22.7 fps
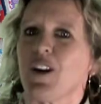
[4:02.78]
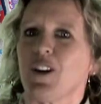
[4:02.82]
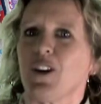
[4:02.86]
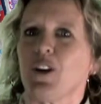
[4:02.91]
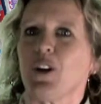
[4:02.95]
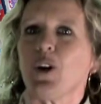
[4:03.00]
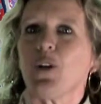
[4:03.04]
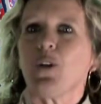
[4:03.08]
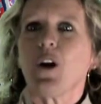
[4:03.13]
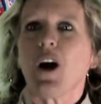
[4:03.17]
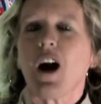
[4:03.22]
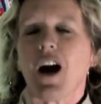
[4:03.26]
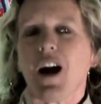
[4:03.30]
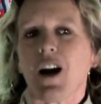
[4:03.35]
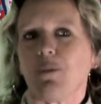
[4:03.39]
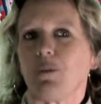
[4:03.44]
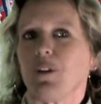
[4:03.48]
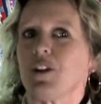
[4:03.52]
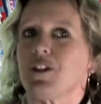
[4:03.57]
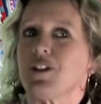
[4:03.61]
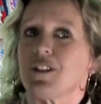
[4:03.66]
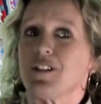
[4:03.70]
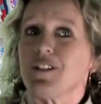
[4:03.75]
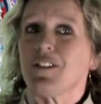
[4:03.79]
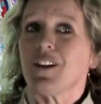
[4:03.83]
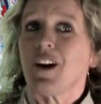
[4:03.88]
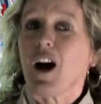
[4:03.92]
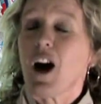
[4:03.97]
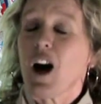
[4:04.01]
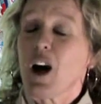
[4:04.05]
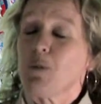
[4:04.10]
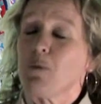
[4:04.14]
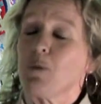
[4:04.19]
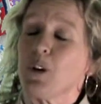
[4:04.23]
You know, I would,
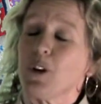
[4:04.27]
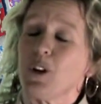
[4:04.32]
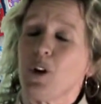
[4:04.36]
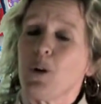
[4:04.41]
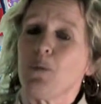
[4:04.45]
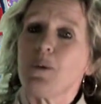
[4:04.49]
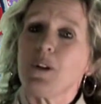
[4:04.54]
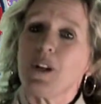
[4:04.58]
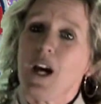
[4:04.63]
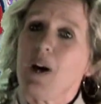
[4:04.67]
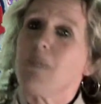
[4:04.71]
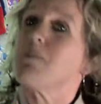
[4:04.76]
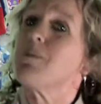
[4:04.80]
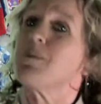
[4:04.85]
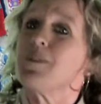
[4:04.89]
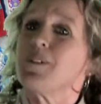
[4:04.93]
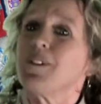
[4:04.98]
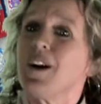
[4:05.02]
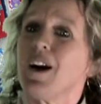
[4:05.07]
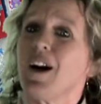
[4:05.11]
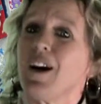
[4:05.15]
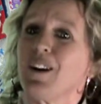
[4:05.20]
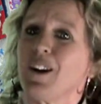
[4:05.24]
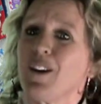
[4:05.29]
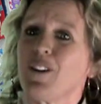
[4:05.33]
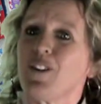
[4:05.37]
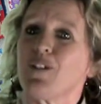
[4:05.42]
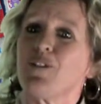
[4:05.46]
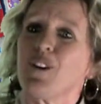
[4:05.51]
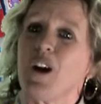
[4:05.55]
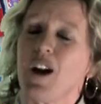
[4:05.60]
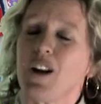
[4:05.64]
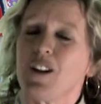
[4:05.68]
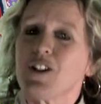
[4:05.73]
I would open up another
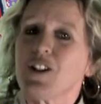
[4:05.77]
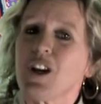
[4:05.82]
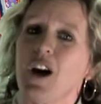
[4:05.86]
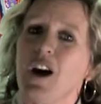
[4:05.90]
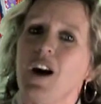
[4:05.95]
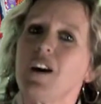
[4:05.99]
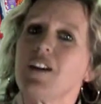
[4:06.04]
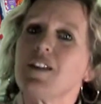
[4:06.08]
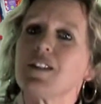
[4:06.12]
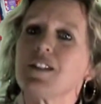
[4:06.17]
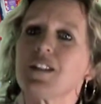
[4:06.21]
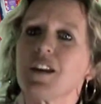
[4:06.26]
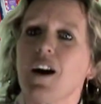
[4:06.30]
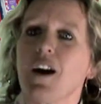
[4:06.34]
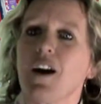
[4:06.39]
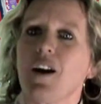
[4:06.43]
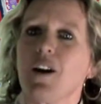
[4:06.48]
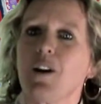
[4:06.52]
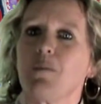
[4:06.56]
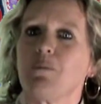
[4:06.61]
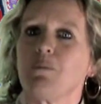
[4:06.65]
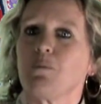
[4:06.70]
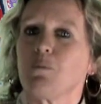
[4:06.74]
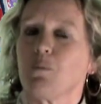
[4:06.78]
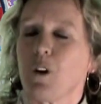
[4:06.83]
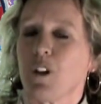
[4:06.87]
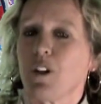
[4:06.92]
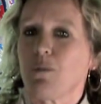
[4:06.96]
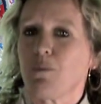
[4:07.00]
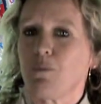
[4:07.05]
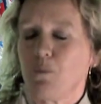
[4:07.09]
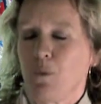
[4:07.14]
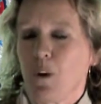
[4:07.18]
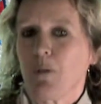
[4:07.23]
franchise um,
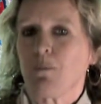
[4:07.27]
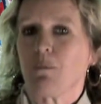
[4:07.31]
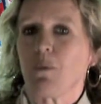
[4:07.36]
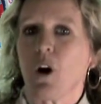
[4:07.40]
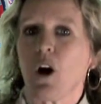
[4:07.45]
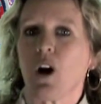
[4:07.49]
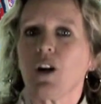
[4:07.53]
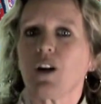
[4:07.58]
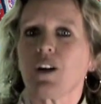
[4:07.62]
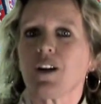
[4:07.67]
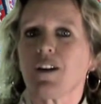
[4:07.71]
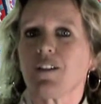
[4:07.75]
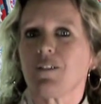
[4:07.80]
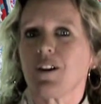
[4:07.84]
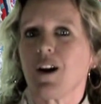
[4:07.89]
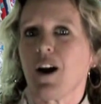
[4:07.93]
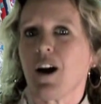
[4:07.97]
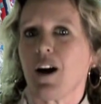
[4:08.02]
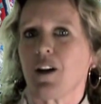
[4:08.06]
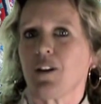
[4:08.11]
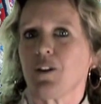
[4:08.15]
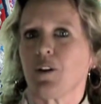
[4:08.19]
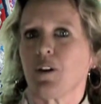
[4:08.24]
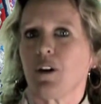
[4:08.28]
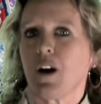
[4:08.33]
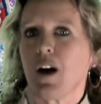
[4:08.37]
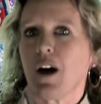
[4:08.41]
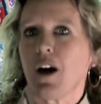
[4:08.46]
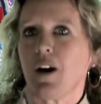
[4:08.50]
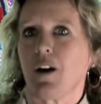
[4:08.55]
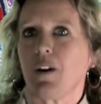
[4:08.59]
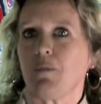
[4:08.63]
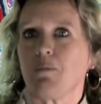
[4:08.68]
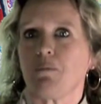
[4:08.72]
with Winmark. I'd,
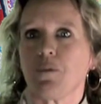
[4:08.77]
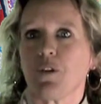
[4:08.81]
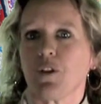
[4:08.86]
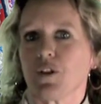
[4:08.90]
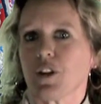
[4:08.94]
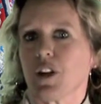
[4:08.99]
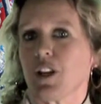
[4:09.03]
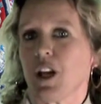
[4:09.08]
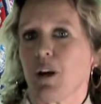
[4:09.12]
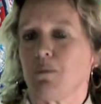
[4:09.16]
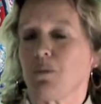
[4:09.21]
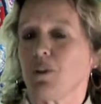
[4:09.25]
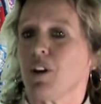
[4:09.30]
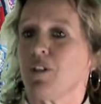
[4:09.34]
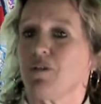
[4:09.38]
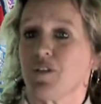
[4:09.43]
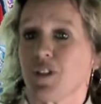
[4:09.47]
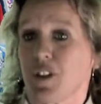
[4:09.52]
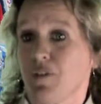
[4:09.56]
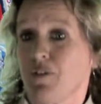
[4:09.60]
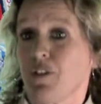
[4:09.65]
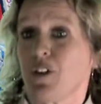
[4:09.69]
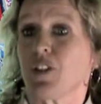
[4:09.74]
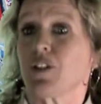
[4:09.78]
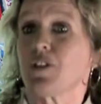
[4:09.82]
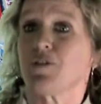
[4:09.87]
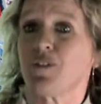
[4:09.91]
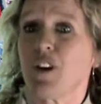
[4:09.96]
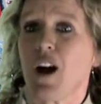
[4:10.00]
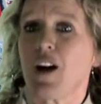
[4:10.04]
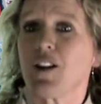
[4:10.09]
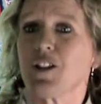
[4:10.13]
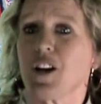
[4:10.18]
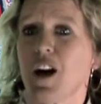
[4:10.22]
um, there's a number of different
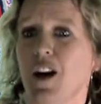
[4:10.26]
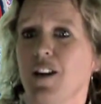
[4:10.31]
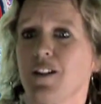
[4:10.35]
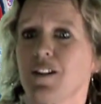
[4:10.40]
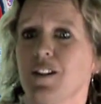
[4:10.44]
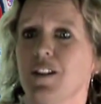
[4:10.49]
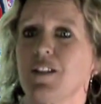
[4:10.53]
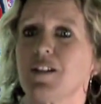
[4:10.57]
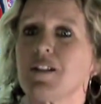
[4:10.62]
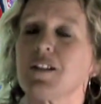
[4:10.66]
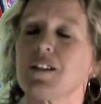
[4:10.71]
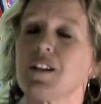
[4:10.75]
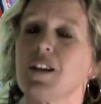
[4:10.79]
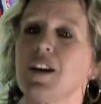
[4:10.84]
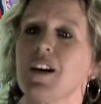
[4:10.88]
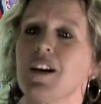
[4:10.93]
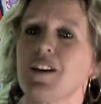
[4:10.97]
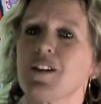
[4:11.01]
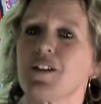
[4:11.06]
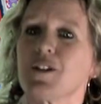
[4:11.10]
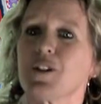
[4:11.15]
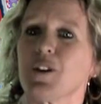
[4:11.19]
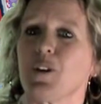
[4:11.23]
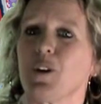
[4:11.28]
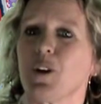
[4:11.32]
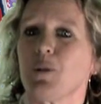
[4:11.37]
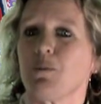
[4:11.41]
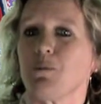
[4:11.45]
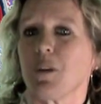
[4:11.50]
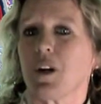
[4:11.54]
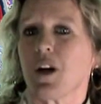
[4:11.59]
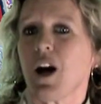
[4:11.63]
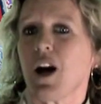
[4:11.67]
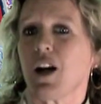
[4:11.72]
franchises, so it
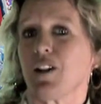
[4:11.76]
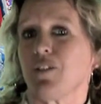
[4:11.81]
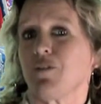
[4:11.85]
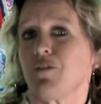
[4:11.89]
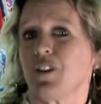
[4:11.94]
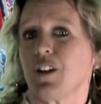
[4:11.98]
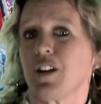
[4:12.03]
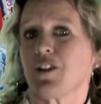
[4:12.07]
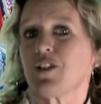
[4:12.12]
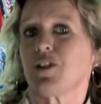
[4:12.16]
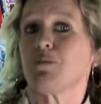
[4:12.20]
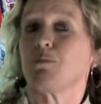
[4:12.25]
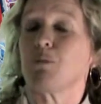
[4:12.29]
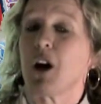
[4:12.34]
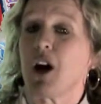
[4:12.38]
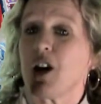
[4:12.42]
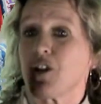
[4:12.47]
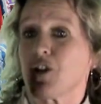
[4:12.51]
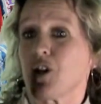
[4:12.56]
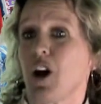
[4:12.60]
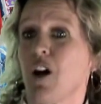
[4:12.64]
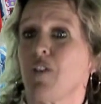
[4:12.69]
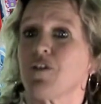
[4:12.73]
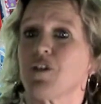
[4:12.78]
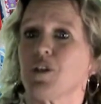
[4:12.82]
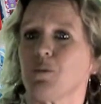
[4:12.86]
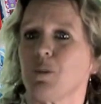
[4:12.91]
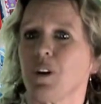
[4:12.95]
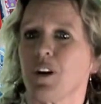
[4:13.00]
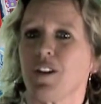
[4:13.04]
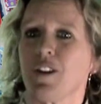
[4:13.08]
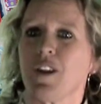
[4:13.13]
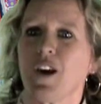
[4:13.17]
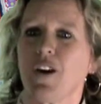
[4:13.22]
would be kind of neat to branch off to
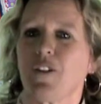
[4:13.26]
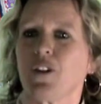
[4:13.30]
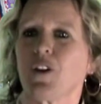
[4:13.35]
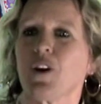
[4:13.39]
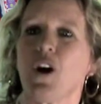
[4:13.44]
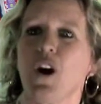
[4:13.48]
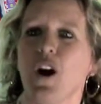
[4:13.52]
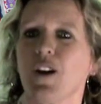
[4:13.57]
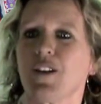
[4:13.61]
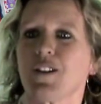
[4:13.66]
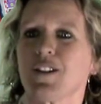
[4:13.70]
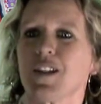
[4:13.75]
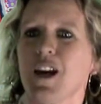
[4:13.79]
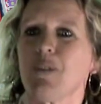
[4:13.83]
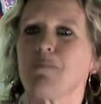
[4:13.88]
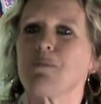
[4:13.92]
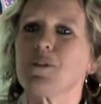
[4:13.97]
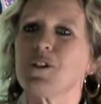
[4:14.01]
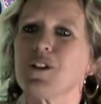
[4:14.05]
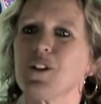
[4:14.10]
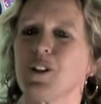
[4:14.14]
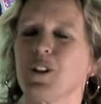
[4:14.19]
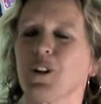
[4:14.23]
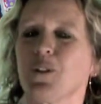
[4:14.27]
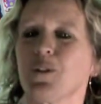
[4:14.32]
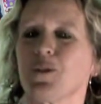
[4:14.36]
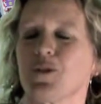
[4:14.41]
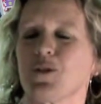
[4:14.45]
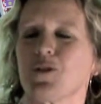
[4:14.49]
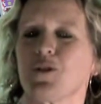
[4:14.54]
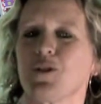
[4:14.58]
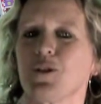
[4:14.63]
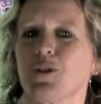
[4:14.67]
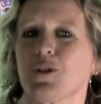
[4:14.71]
one of the other concepts, you know,
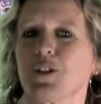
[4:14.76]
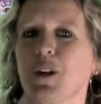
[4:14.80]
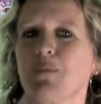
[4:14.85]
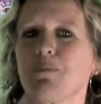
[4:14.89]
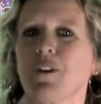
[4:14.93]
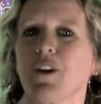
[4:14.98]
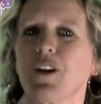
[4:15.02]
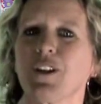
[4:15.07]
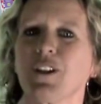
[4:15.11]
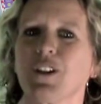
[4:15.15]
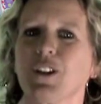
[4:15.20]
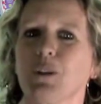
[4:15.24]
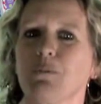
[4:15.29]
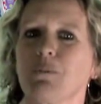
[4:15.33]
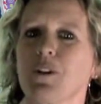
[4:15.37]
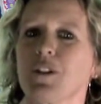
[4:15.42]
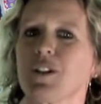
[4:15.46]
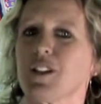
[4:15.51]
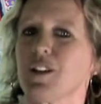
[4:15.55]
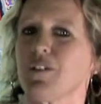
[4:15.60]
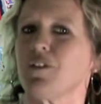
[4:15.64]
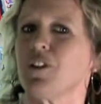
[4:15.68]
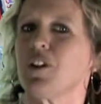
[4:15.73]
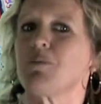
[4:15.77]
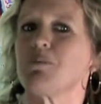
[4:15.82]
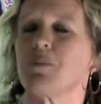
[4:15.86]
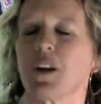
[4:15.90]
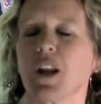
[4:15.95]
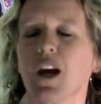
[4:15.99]
and do something a little bit different.